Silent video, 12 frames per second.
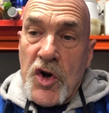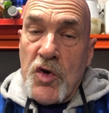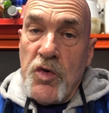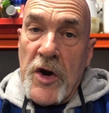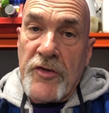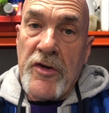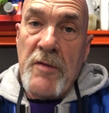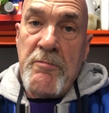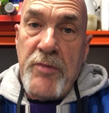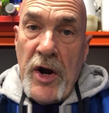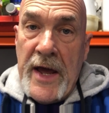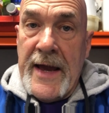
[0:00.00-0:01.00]
quadrant
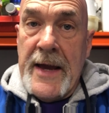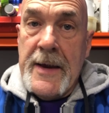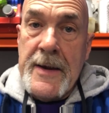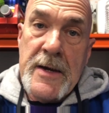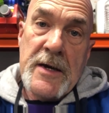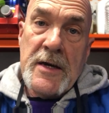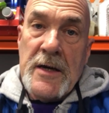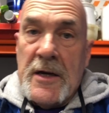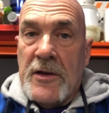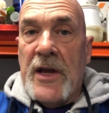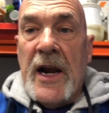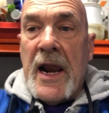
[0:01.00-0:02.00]
pulling
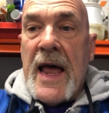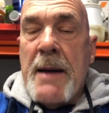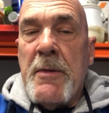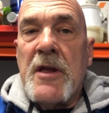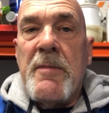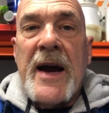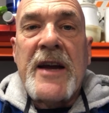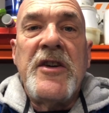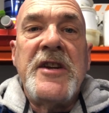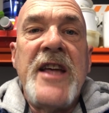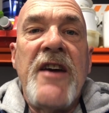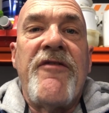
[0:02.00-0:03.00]
the little arm on the back of the
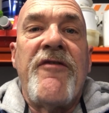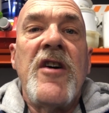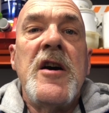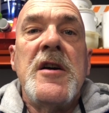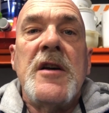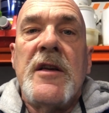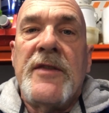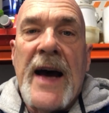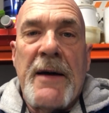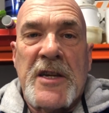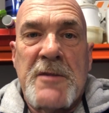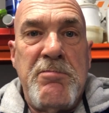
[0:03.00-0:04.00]
diff.
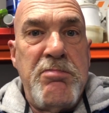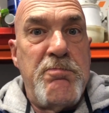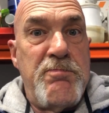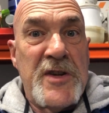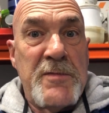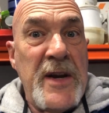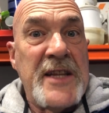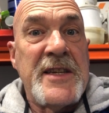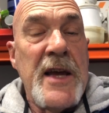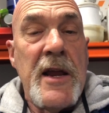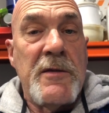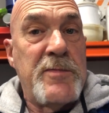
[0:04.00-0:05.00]
That splits
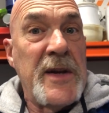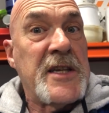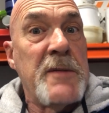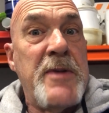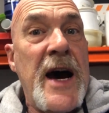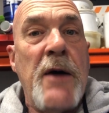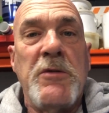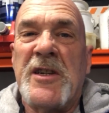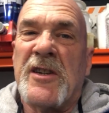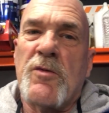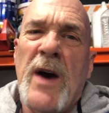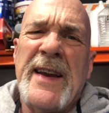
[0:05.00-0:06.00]
apart, which
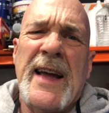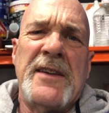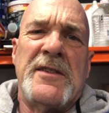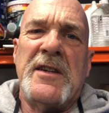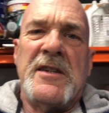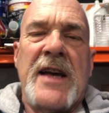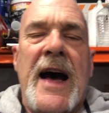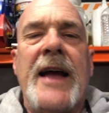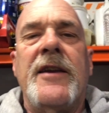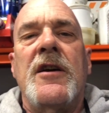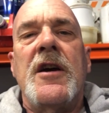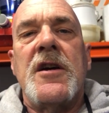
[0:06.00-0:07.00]
is quite a nice
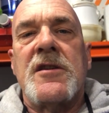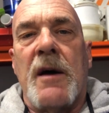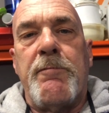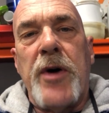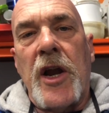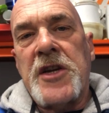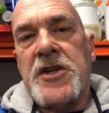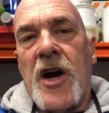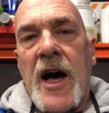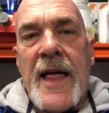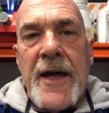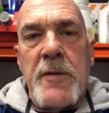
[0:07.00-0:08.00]
design. So I polished
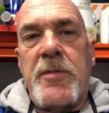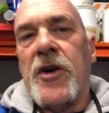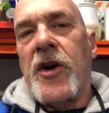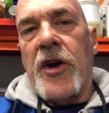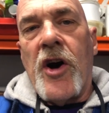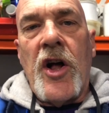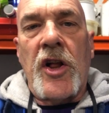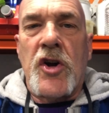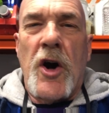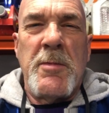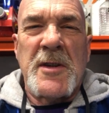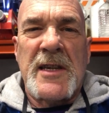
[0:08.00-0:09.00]
all that up and got it all
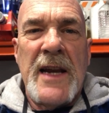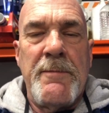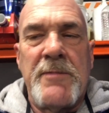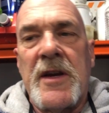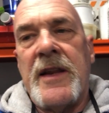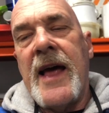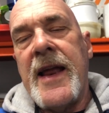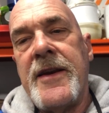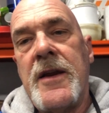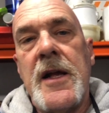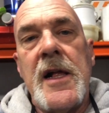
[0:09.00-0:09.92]
copper slipped, and then